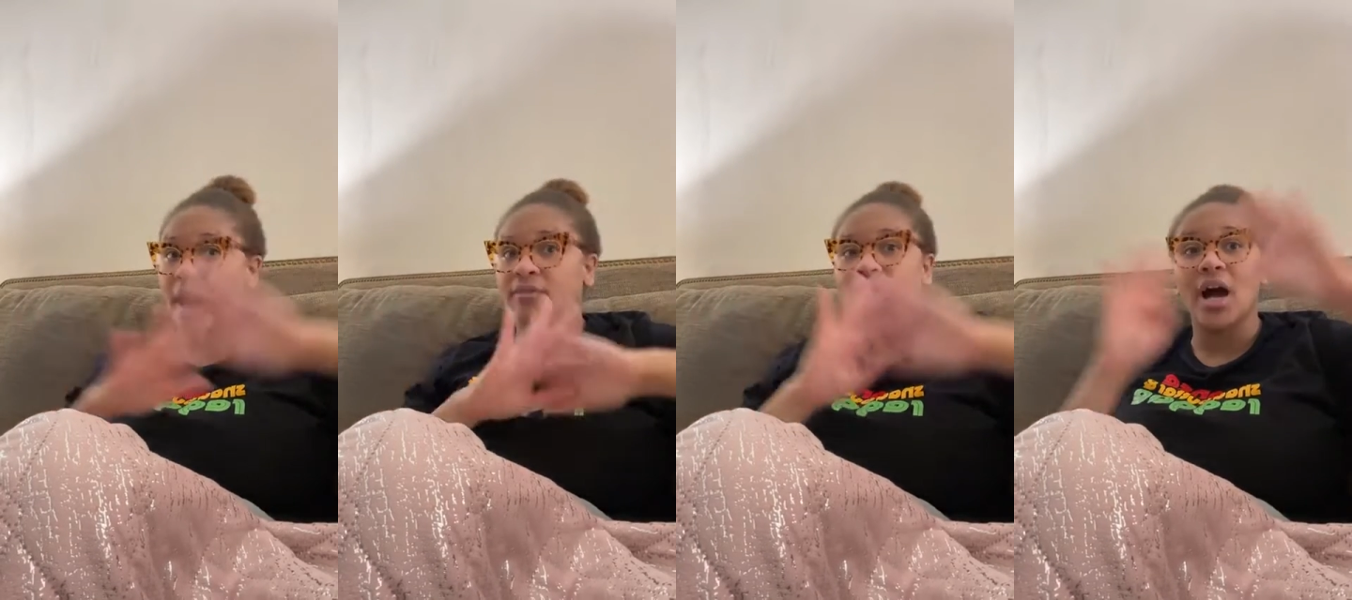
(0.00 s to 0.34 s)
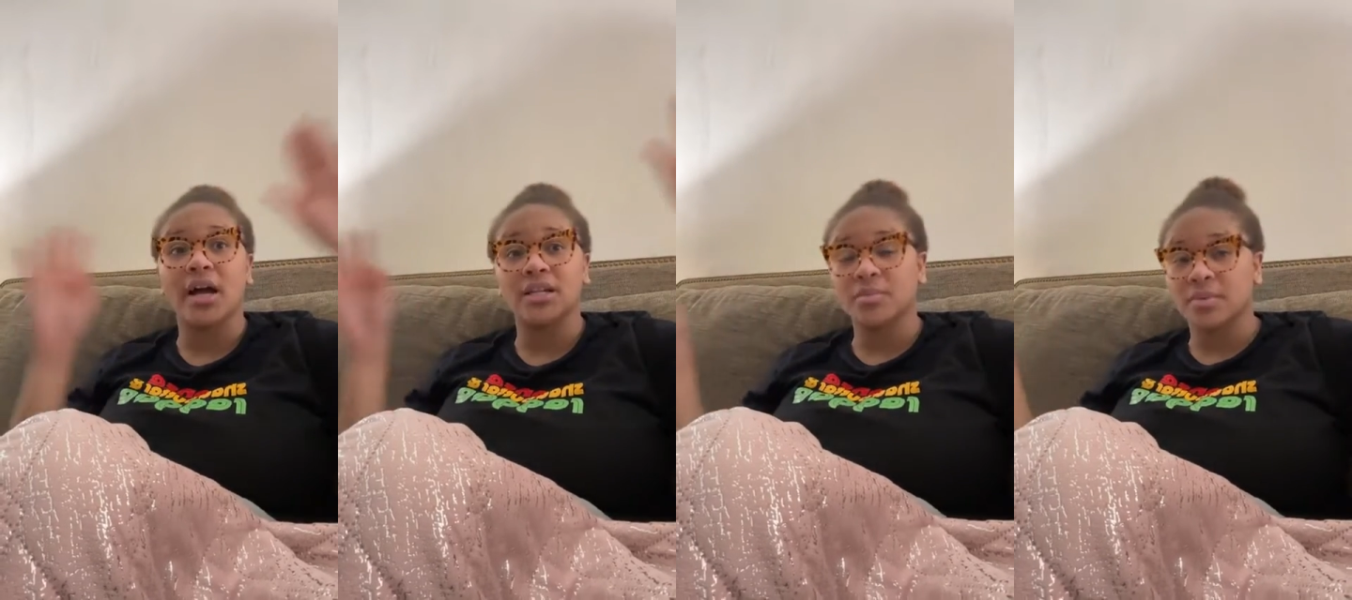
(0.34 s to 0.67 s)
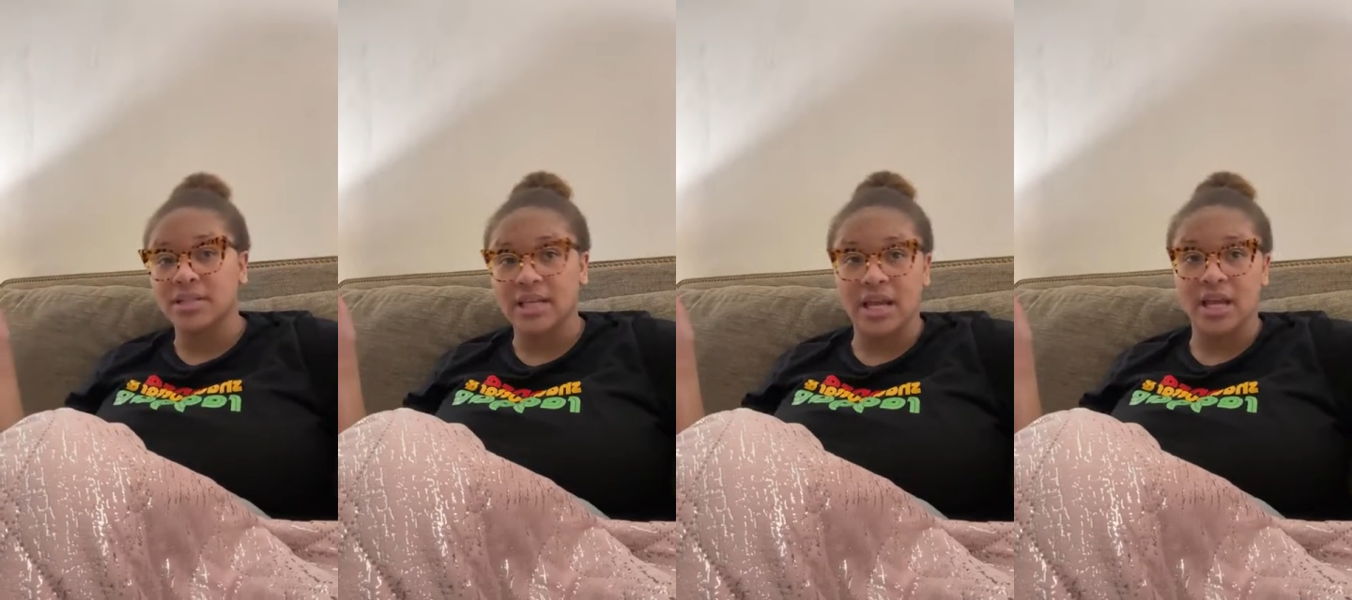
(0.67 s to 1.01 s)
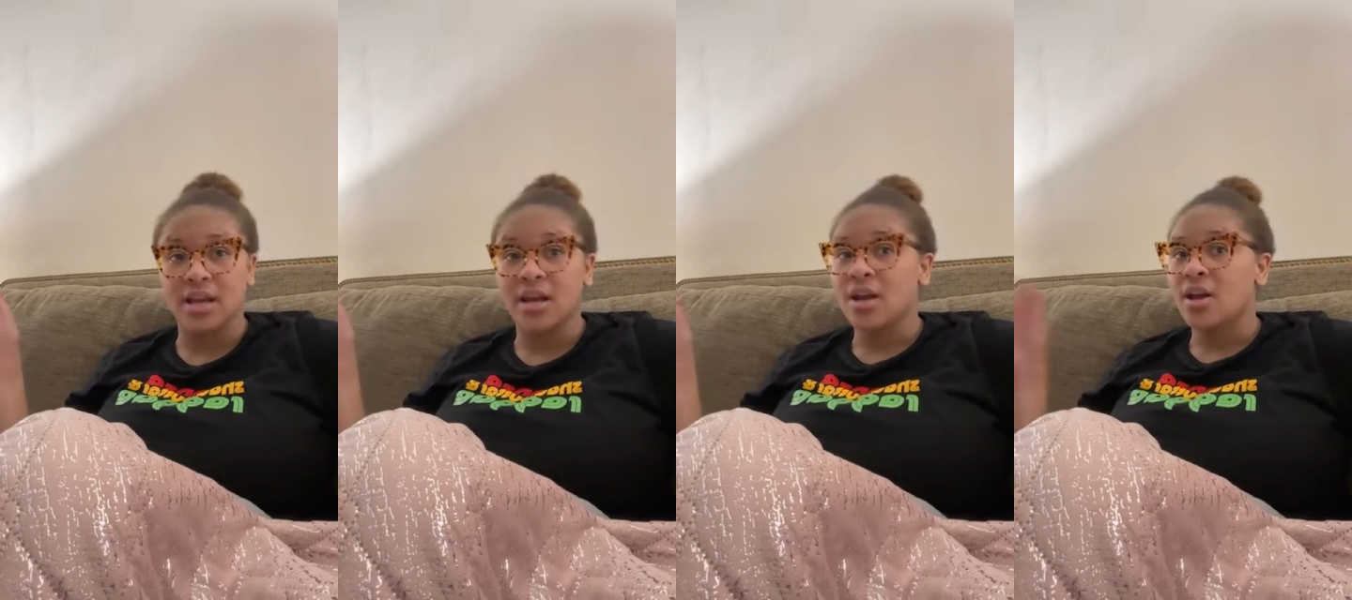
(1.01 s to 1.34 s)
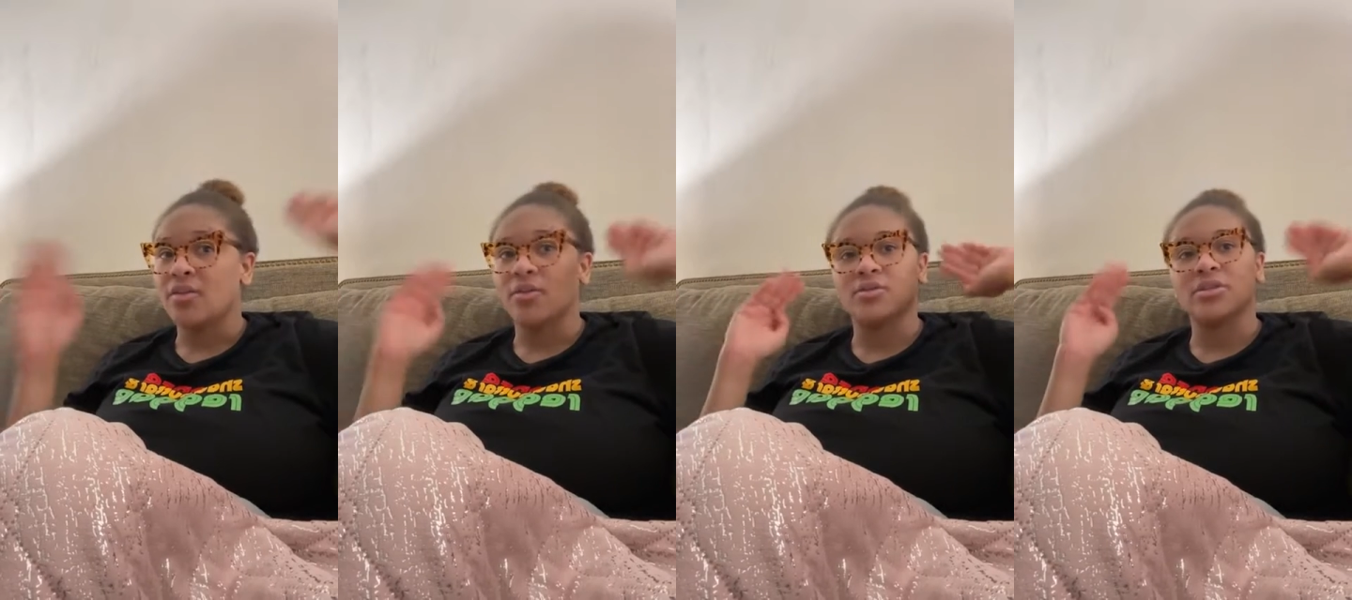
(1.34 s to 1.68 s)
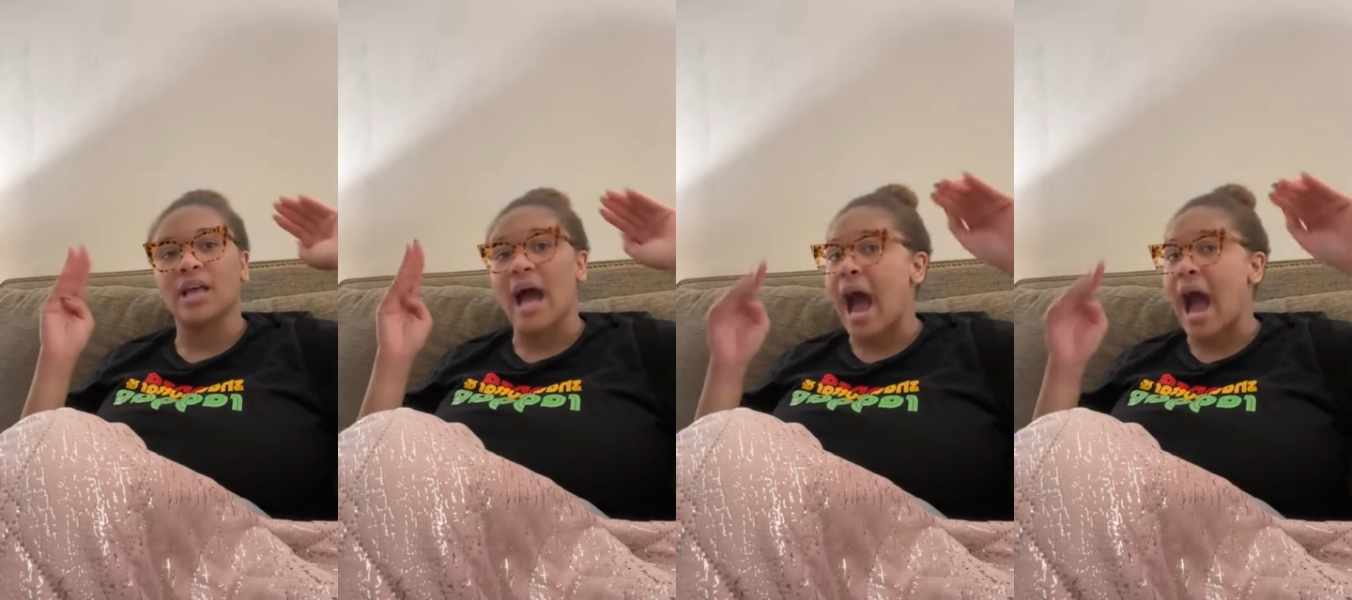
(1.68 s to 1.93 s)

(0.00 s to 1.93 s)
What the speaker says: Out of 100%, those are the